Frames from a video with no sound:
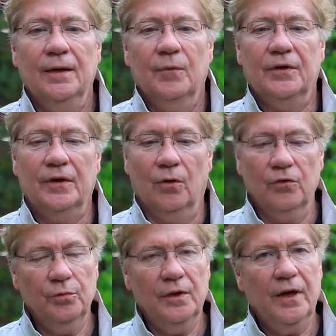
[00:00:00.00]
But the
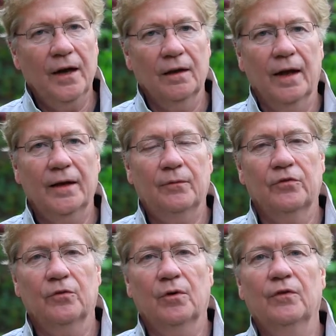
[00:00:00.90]
horse we kind of like
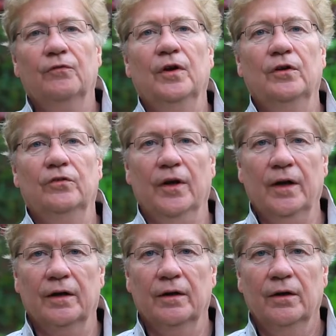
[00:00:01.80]
was the one that finished
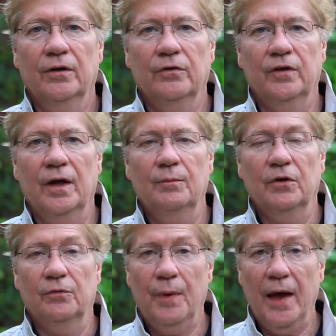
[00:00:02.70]
second, whose name
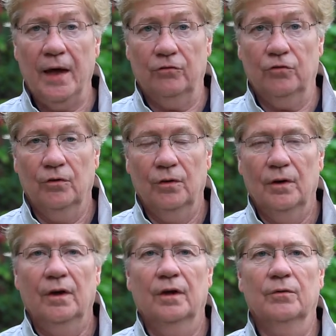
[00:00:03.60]
is Patch.
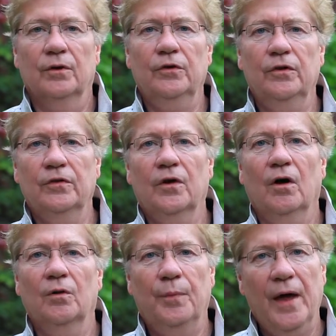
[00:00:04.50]
And the reason he's
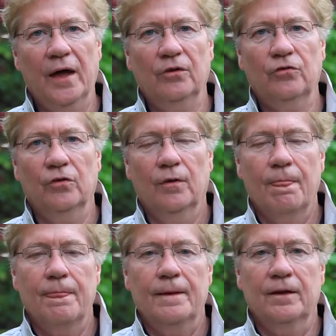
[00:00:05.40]
called Patch
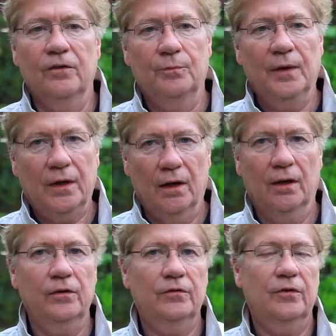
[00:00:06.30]
is
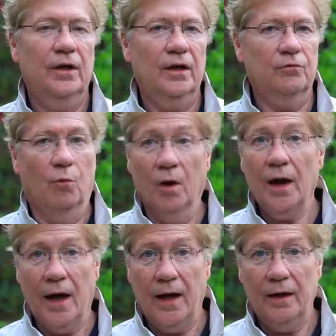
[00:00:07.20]
because he has
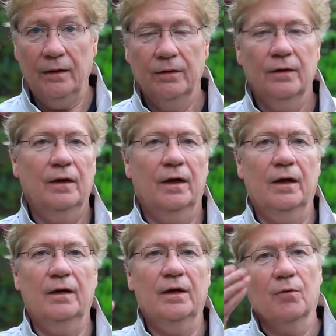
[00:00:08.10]
one eye,
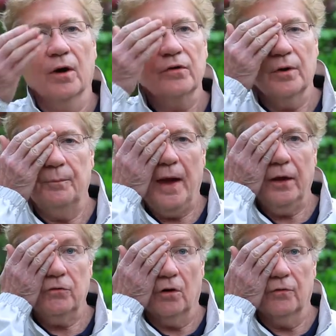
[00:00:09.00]
and he wears a
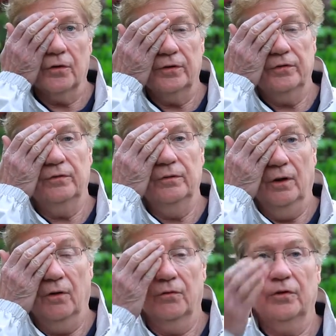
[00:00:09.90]
patch over
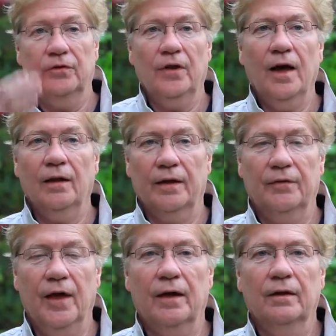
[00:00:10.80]
his eye like
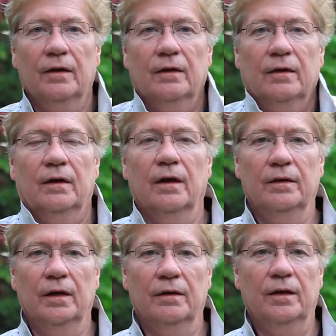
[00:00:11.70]
that.
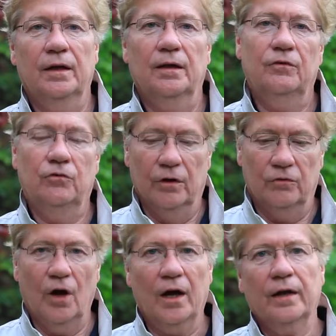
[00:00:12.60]
And then the
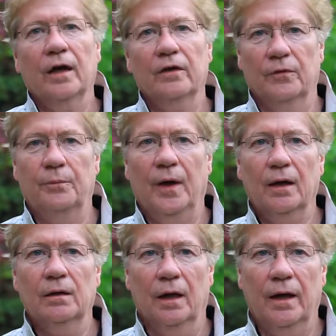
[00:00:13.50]
jockey has a
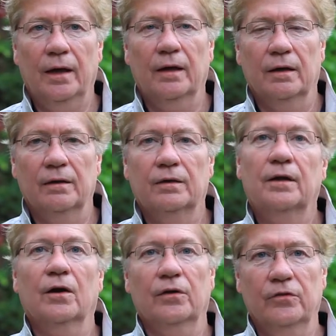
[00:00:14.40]
peg leg and
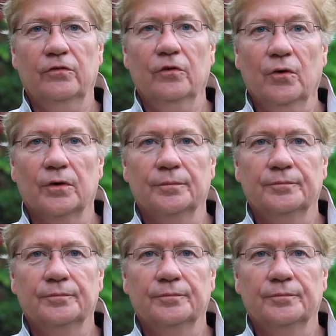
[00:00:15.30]
carries a sword.